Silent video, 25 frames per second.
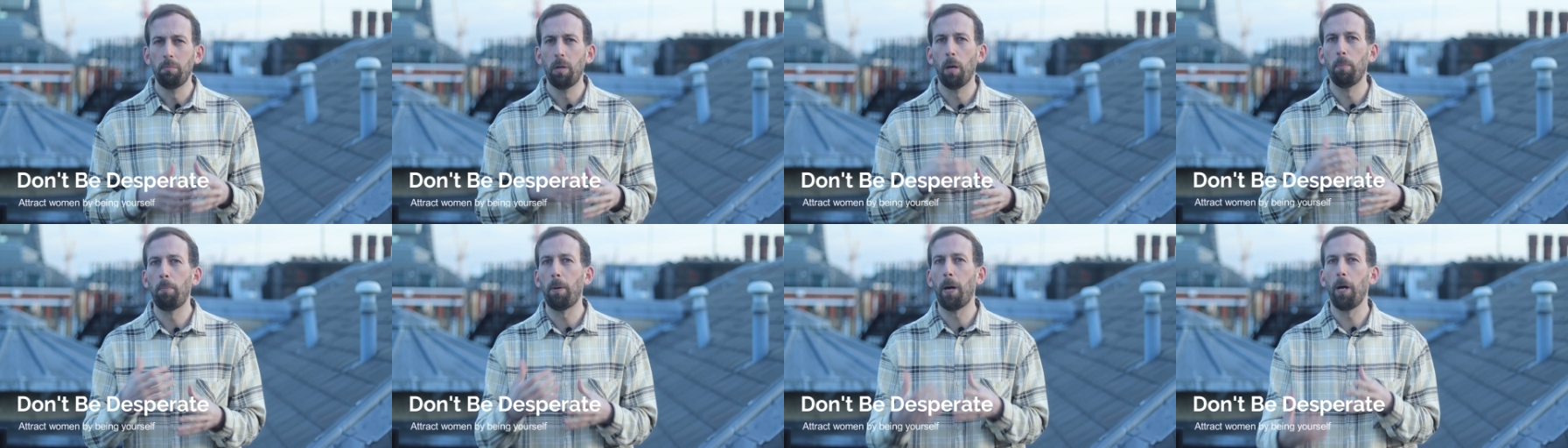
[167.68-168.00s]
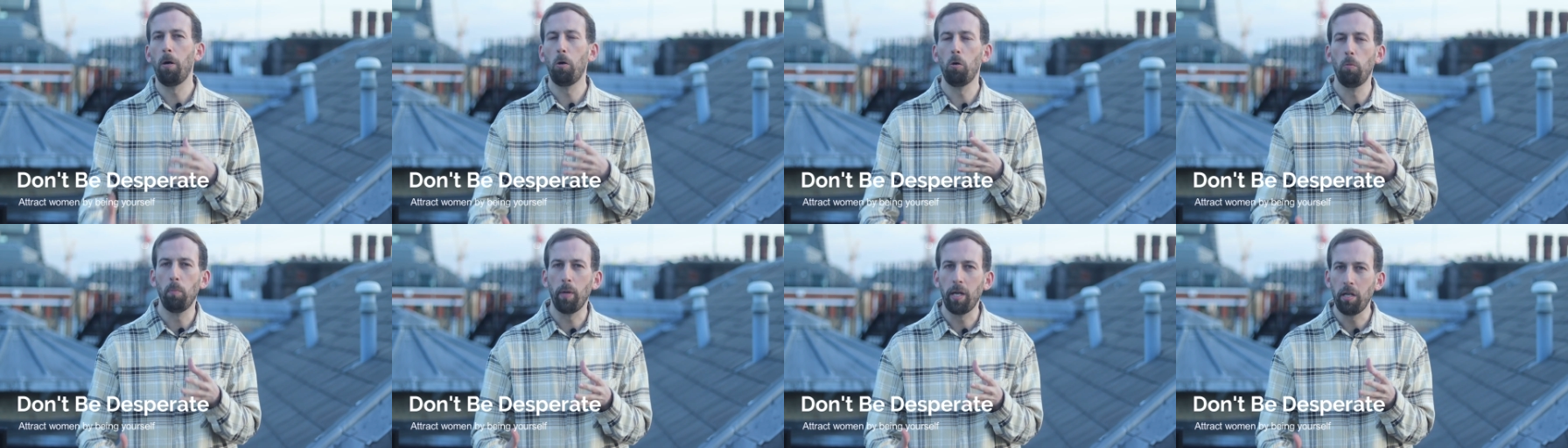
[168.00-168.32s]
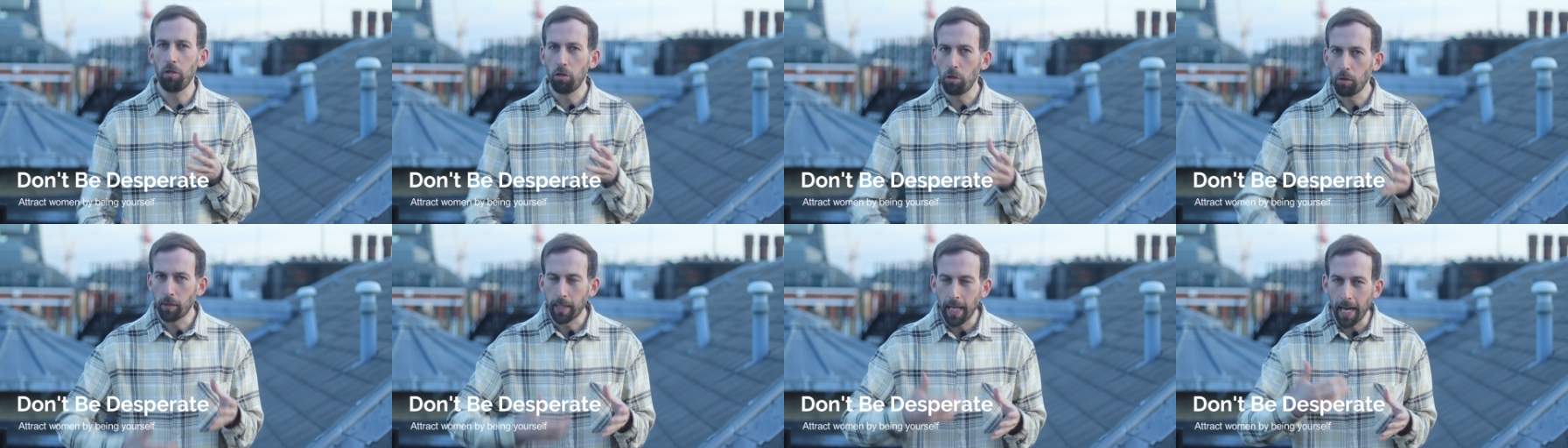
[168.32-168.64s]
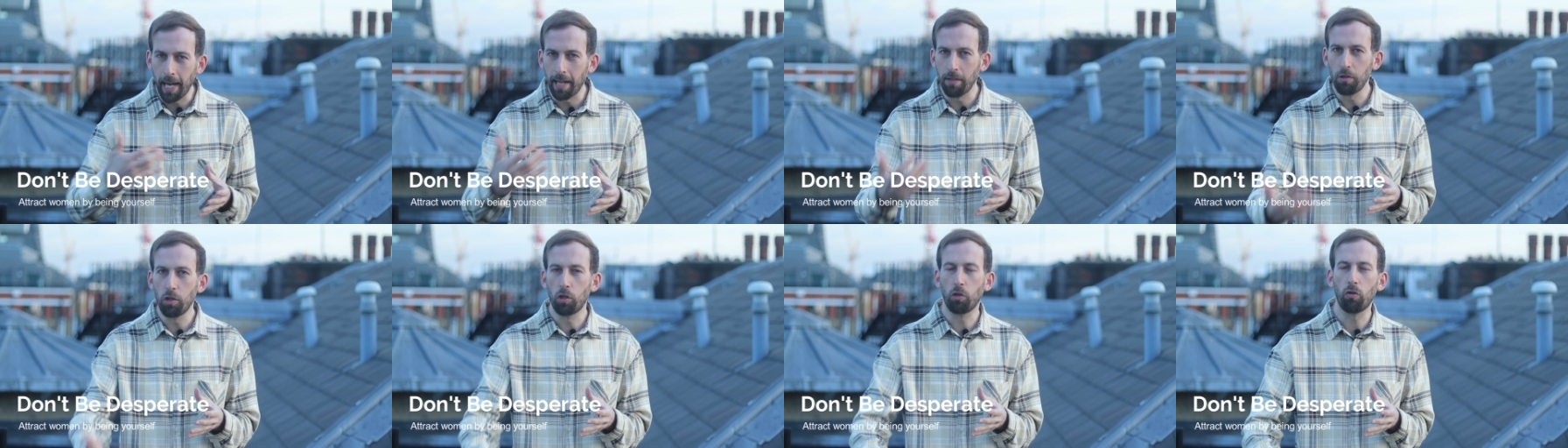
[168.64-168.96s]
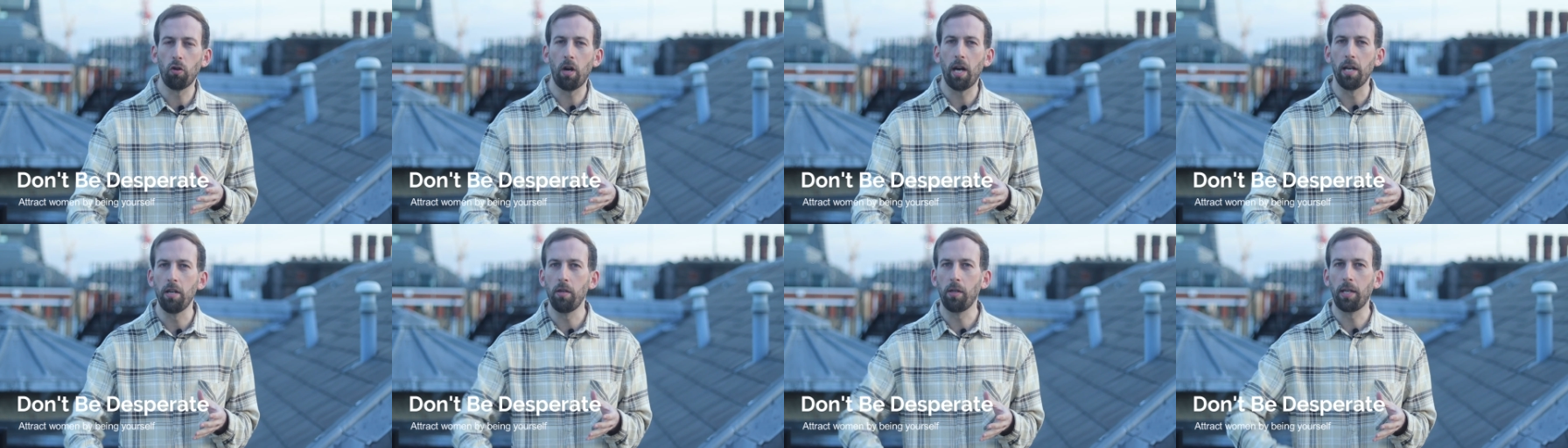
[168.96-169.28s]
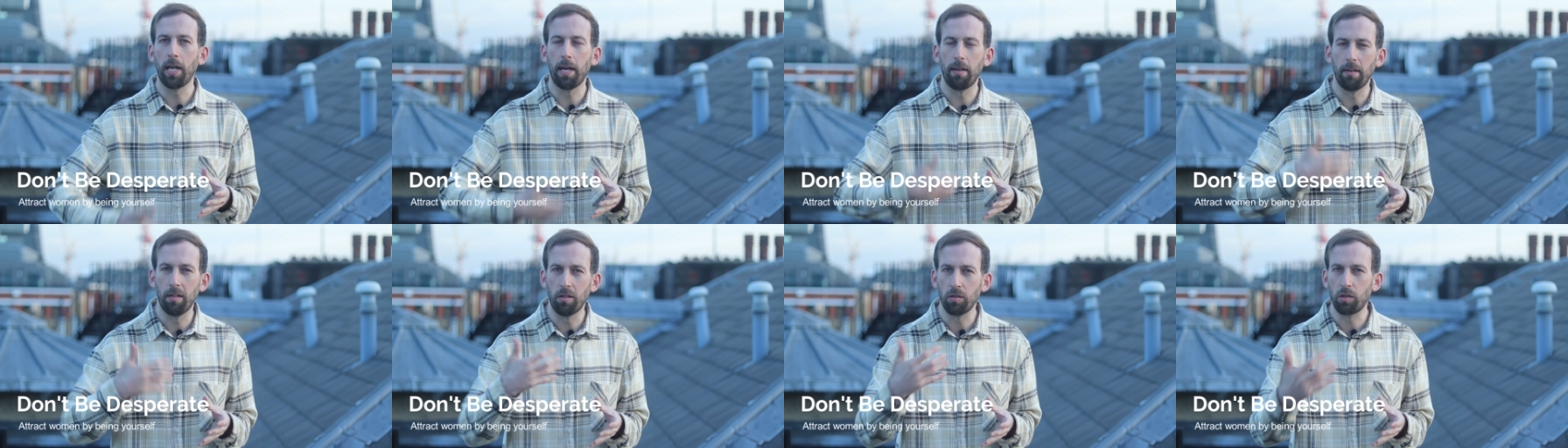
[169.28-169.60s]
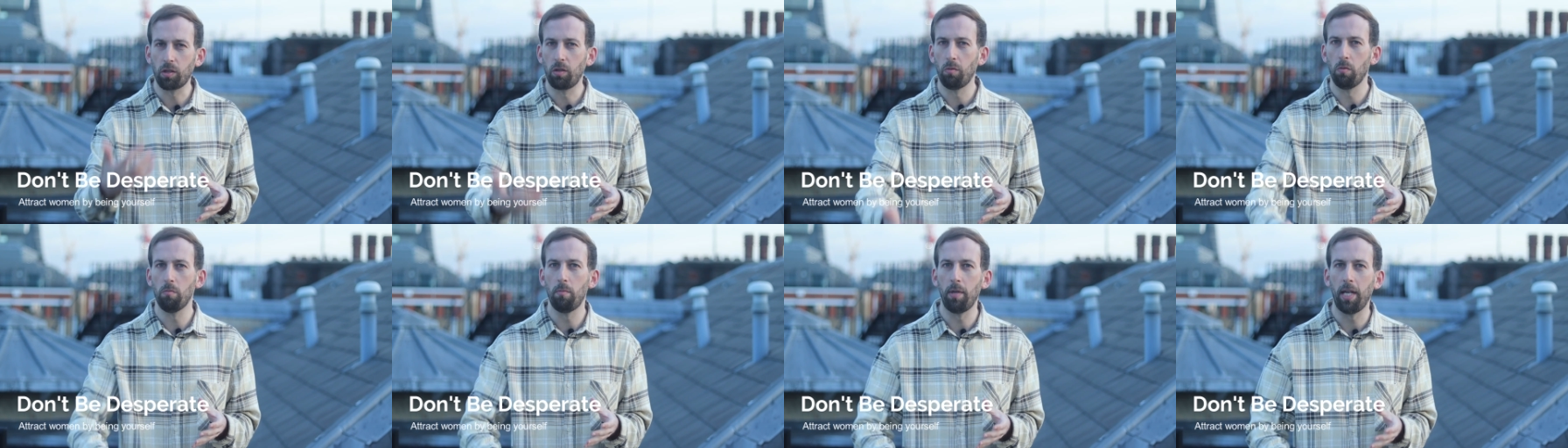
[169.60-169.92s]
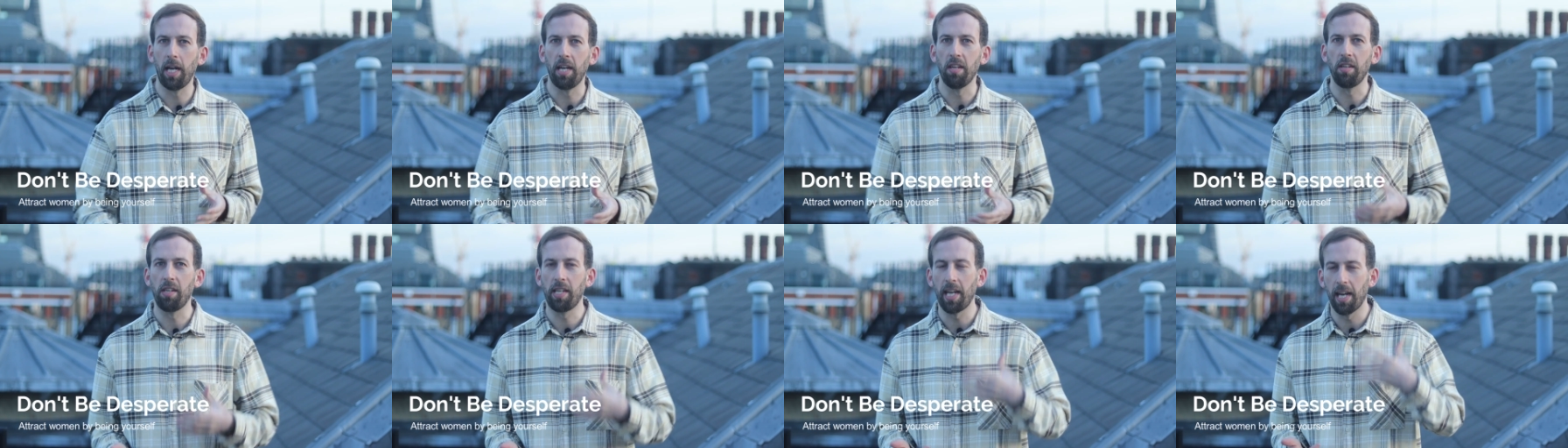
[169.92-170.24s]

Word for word: But by all means, you can try, you can ask a woman out,